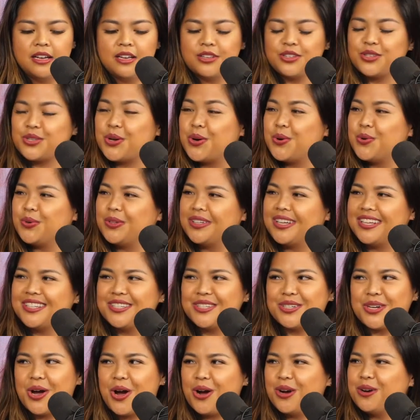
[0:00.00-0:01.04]
So
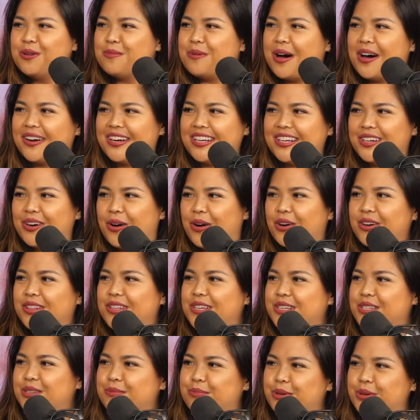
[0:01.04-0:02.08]
let's talk about it. Are
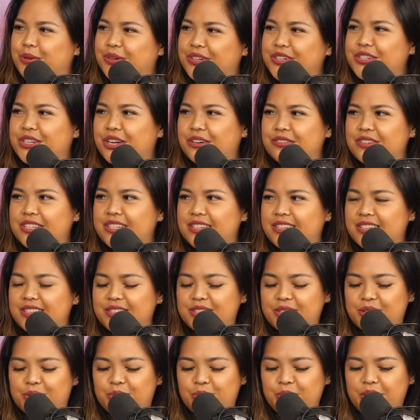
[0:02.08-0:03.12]
these beauty
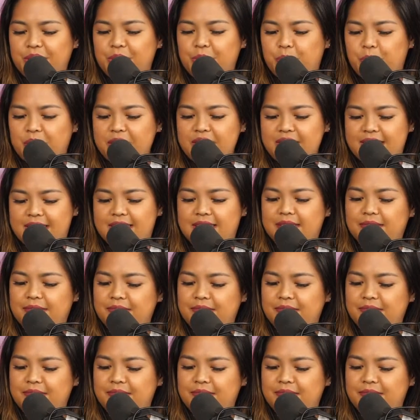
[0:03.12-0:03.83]
services really worth it?